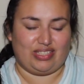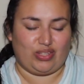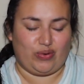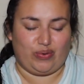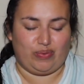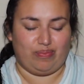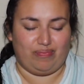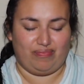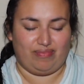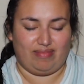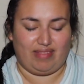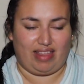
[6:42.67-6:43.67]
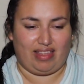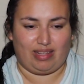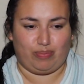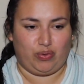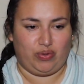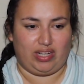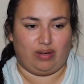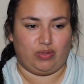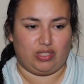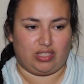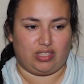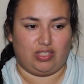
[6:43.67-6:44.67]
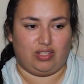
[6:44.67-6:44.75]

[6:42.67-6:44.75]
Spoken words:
So at that point, I was